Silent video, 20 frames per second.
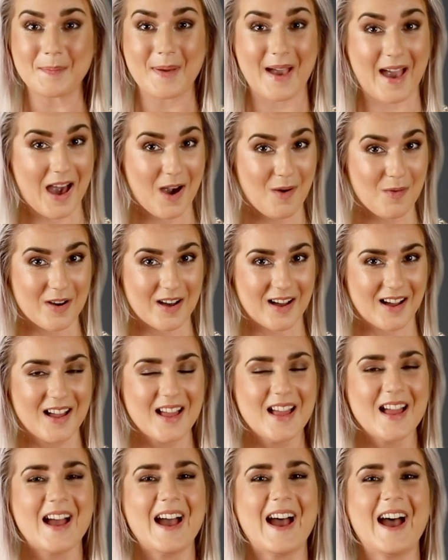power
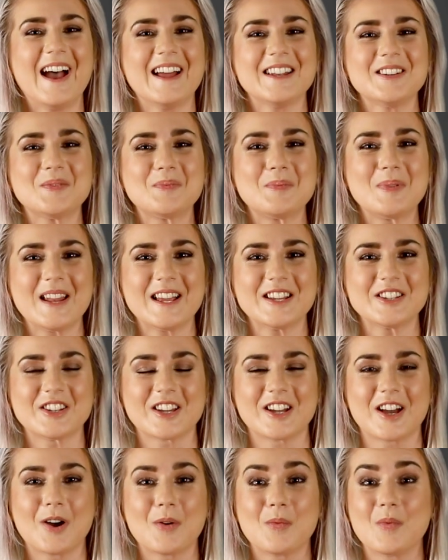and
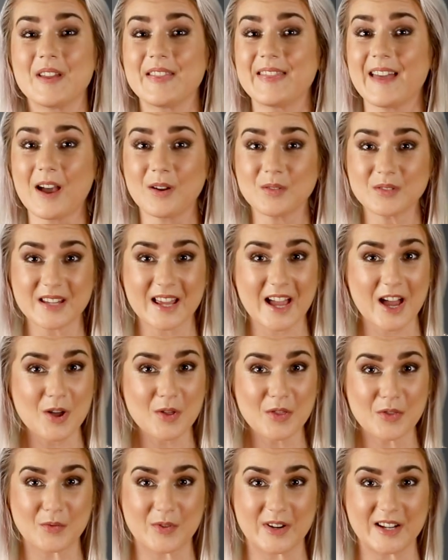pleasure without
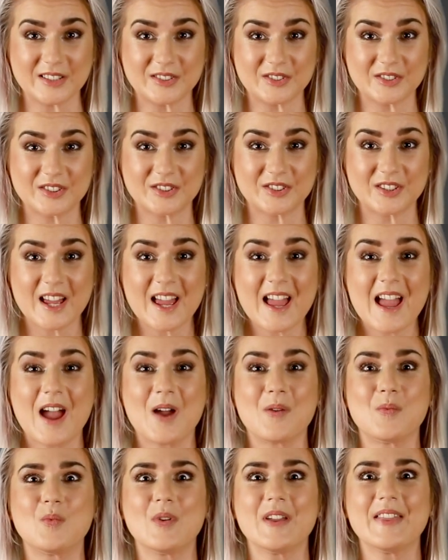health risks
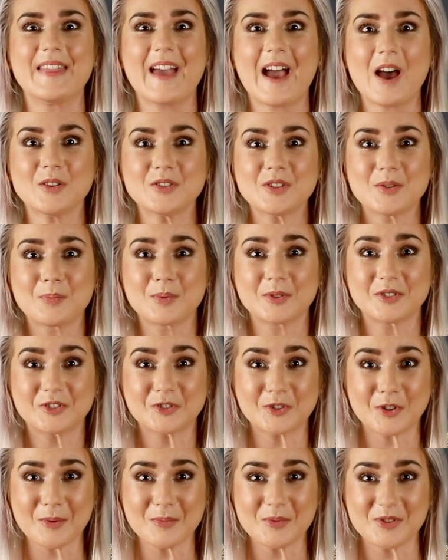and without a
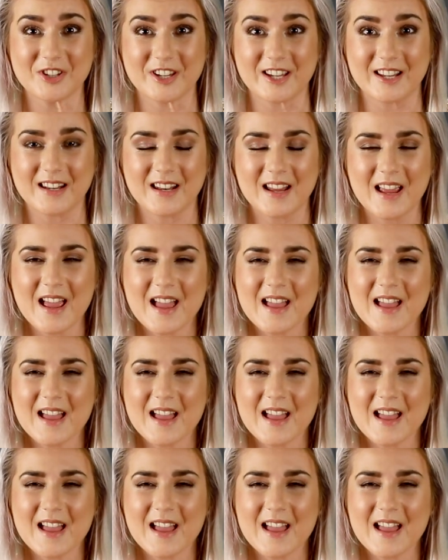prescription.